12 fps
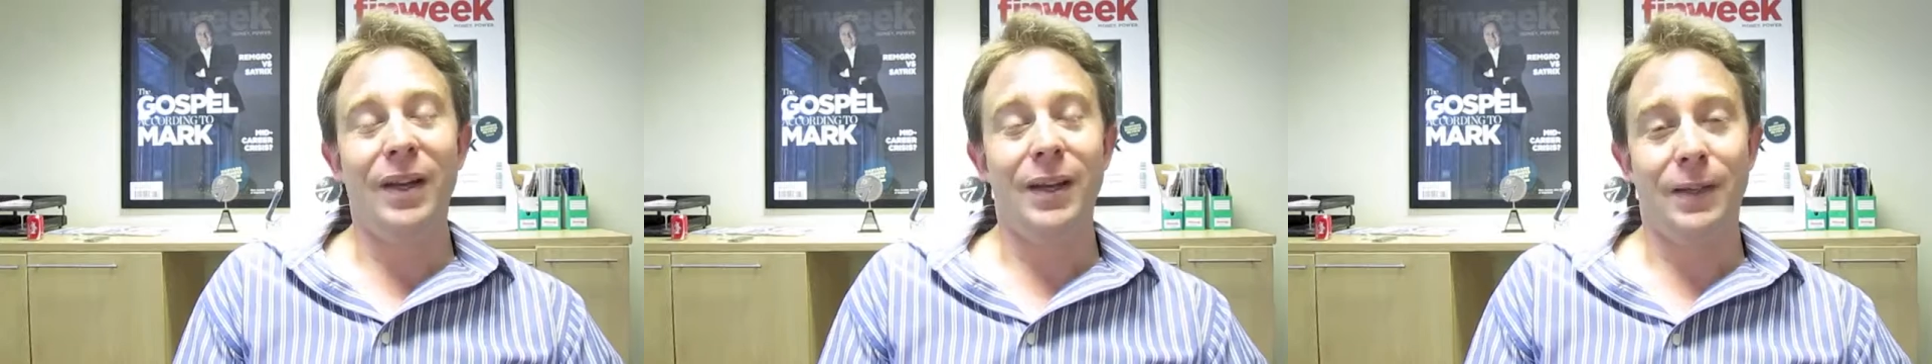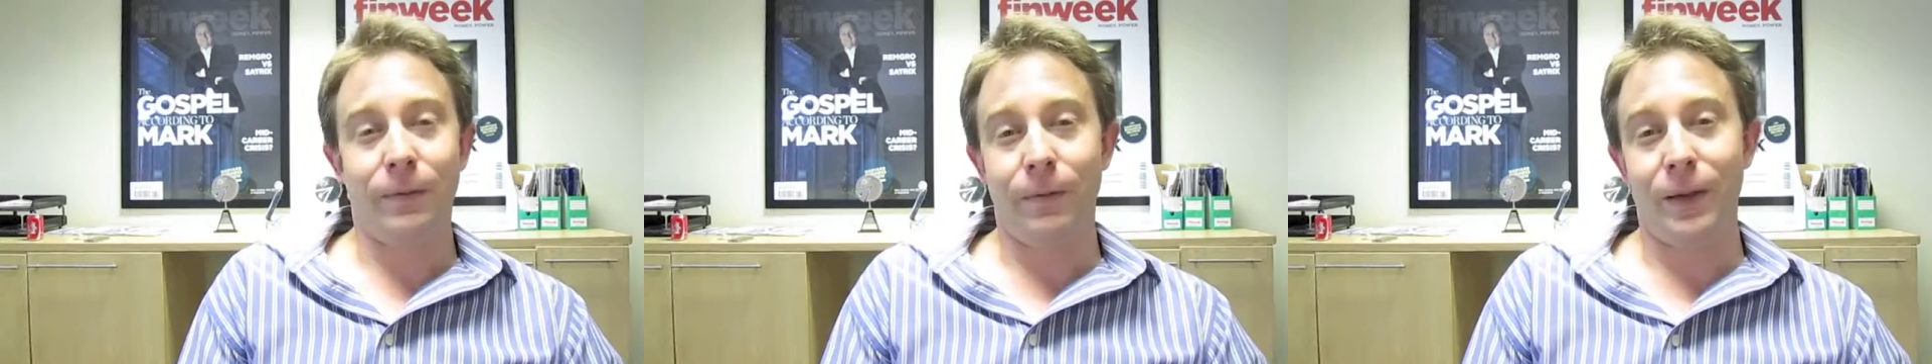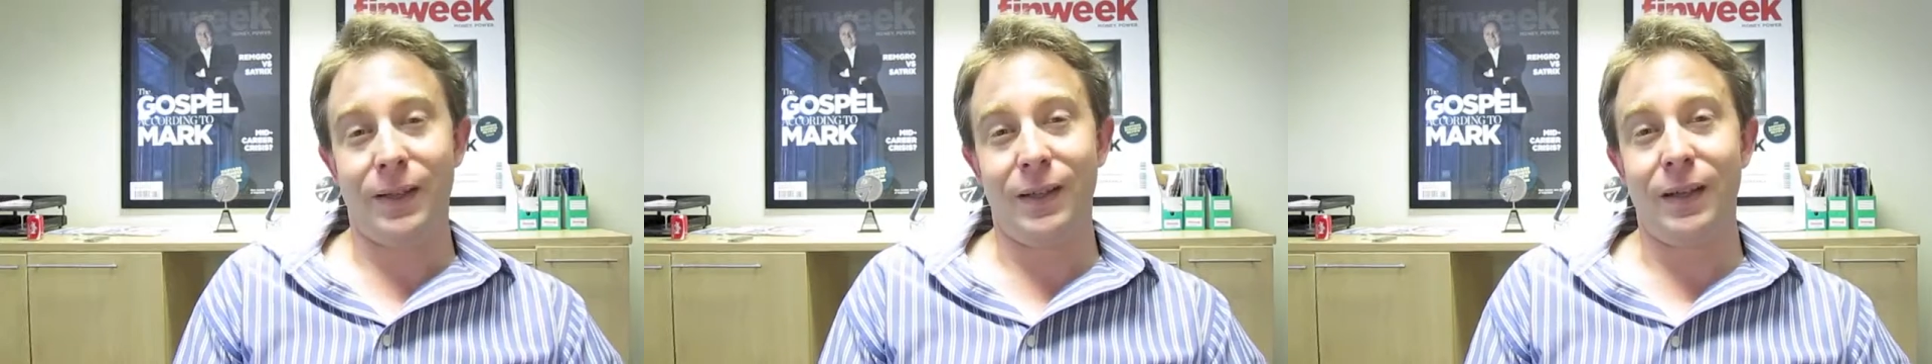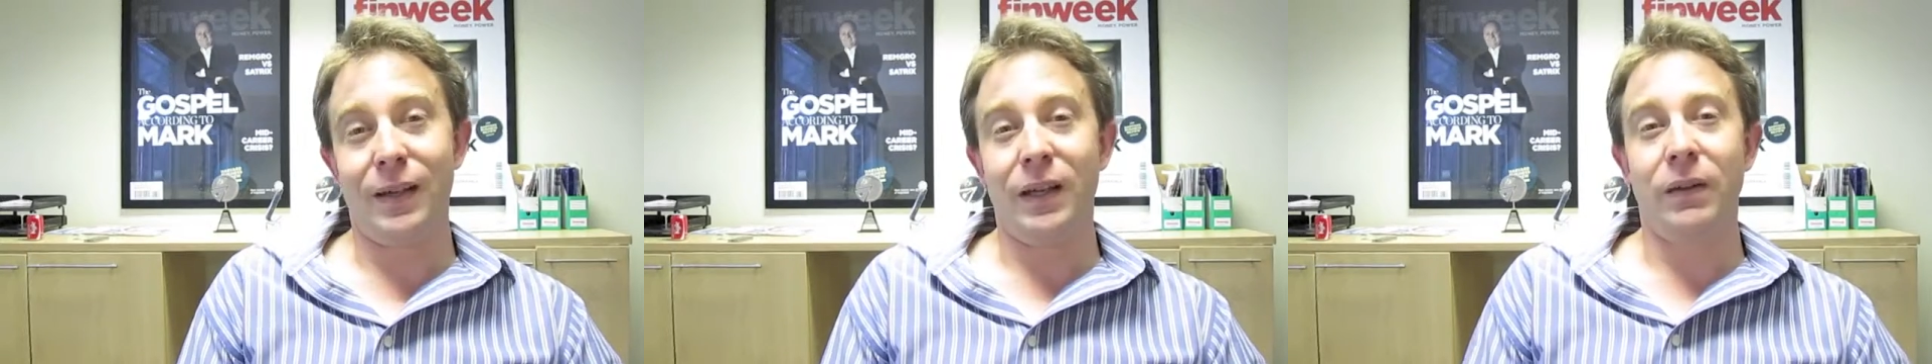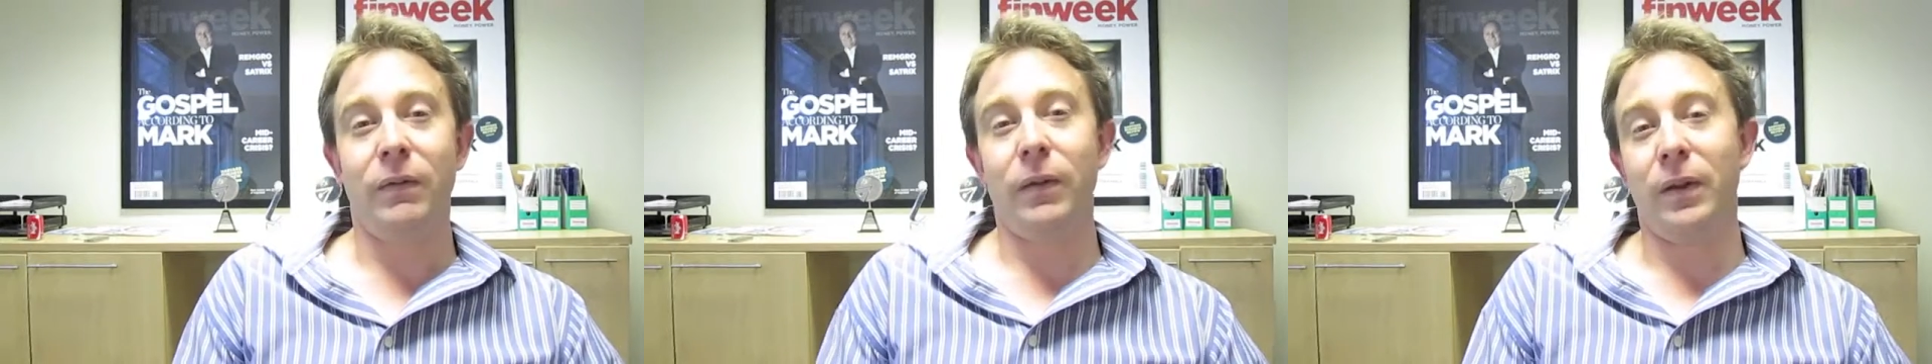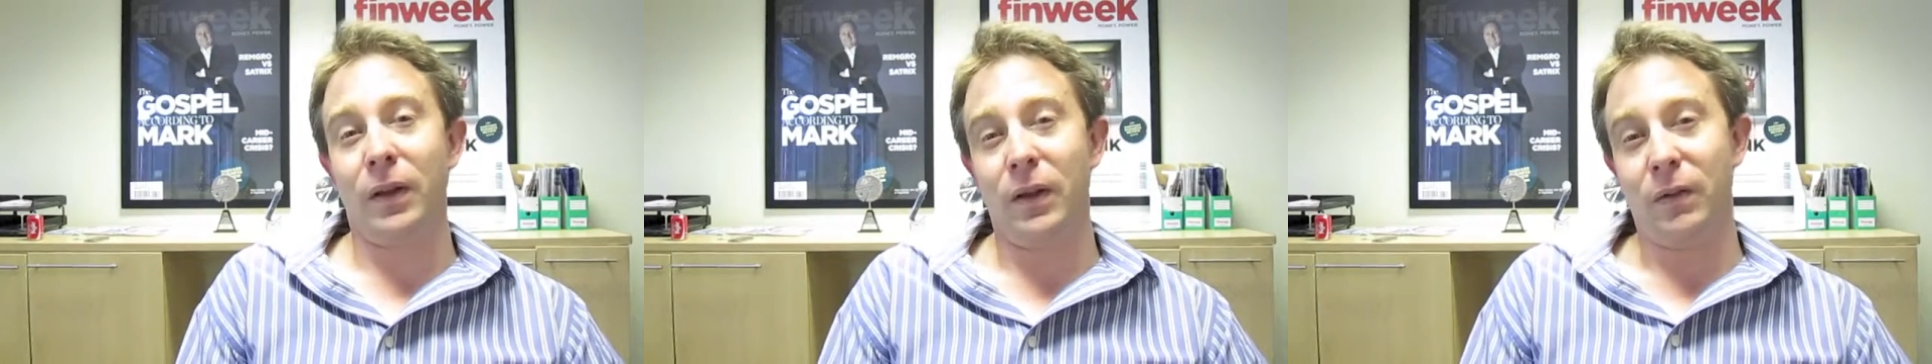It's fascinating if you're
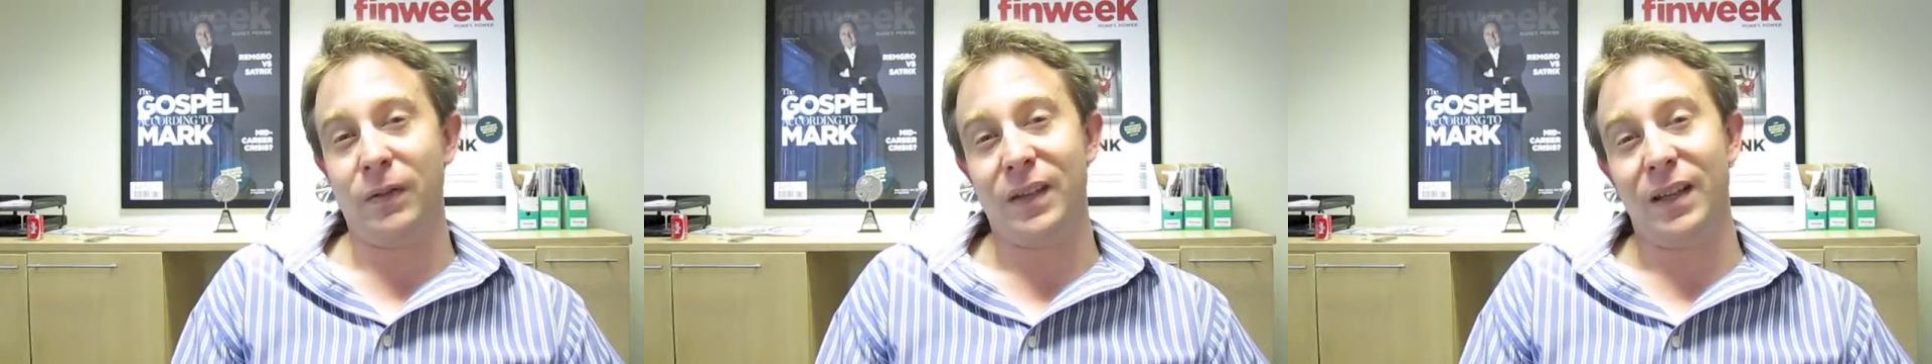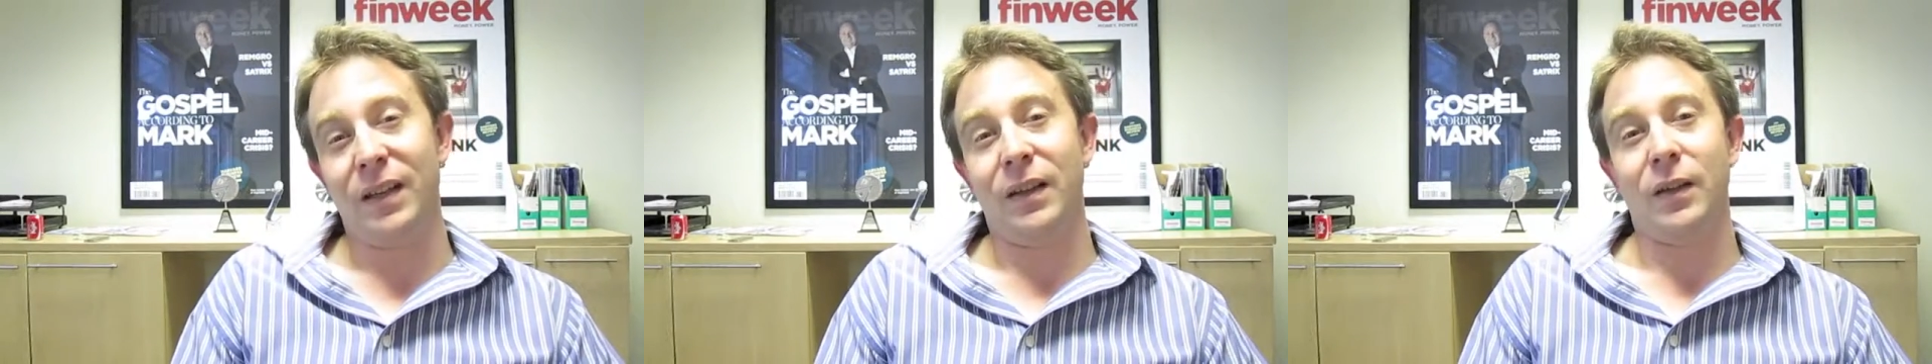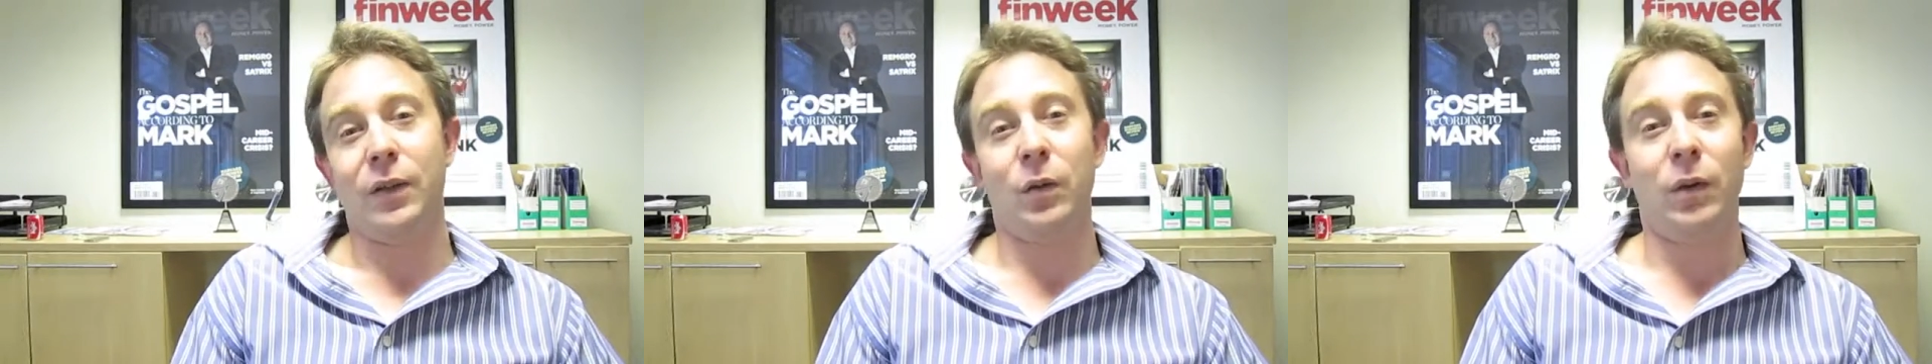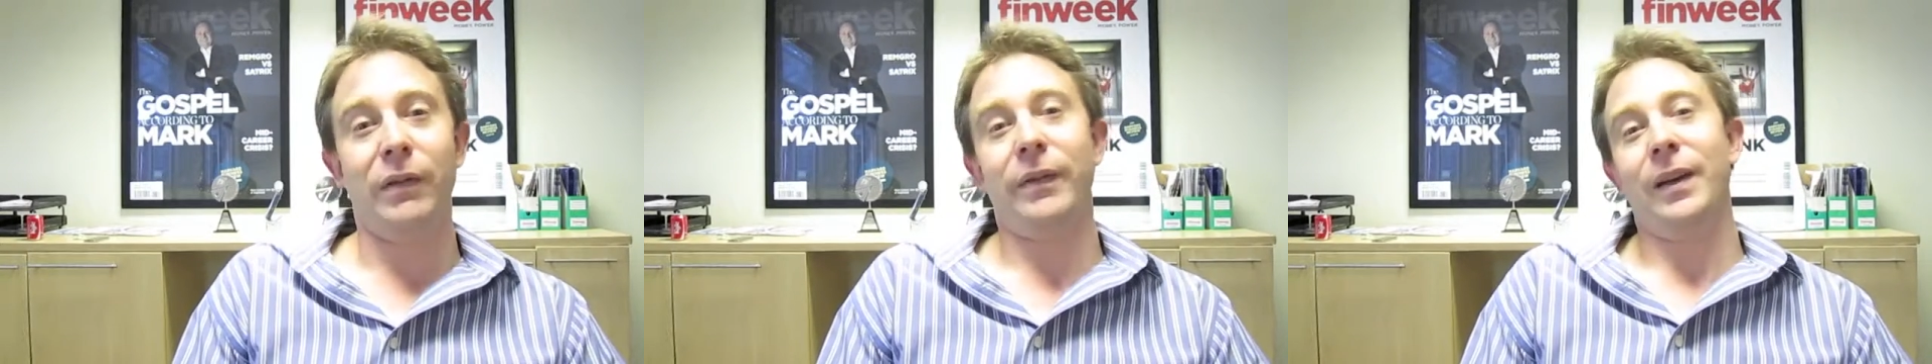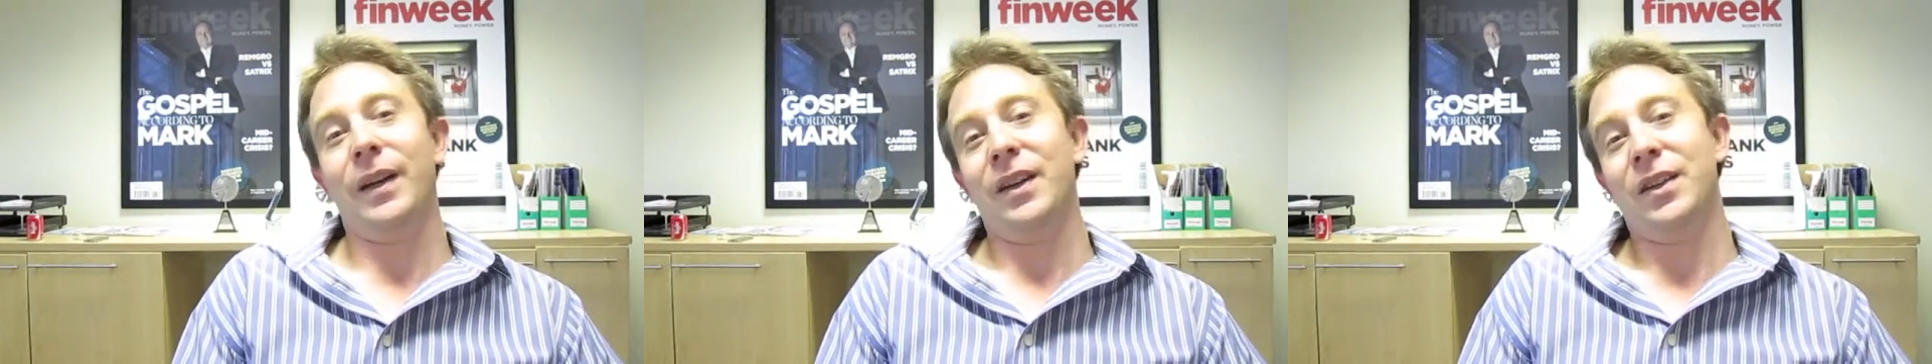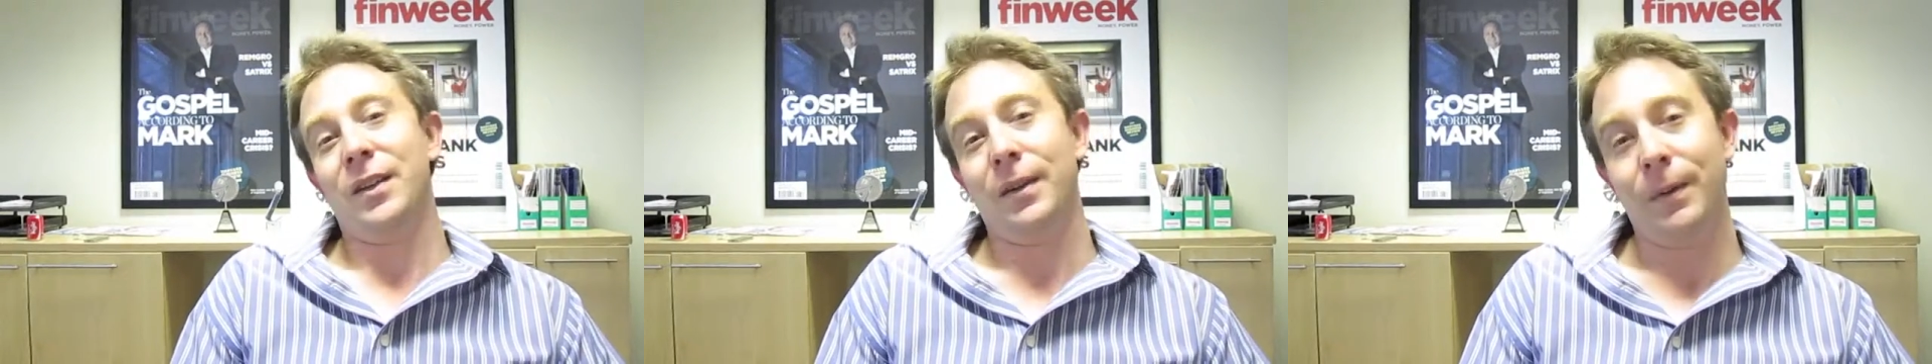thinking of studying this
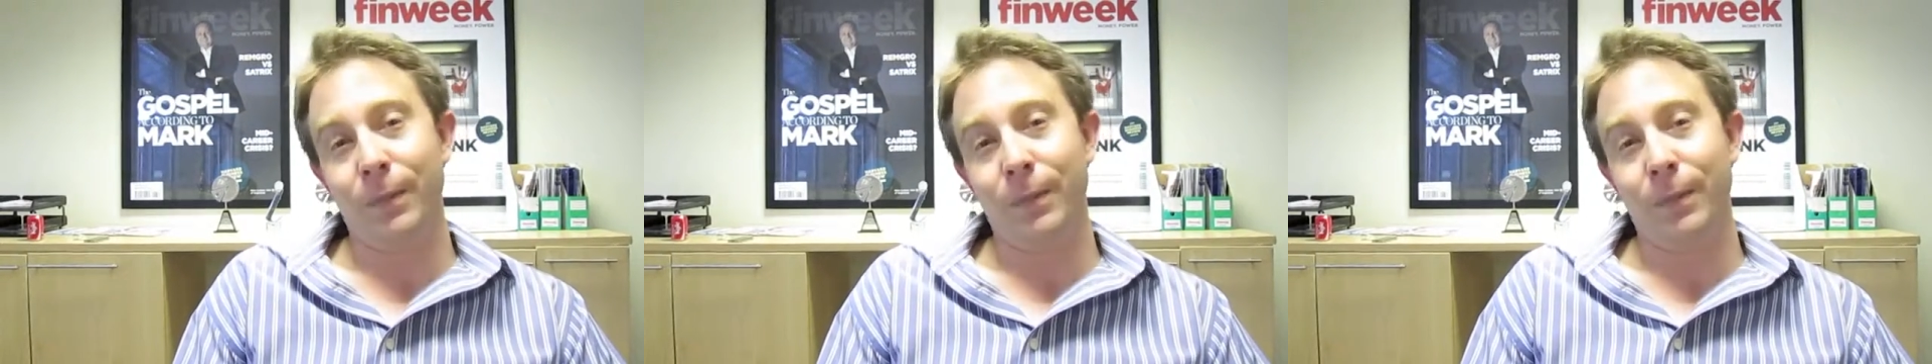qualification.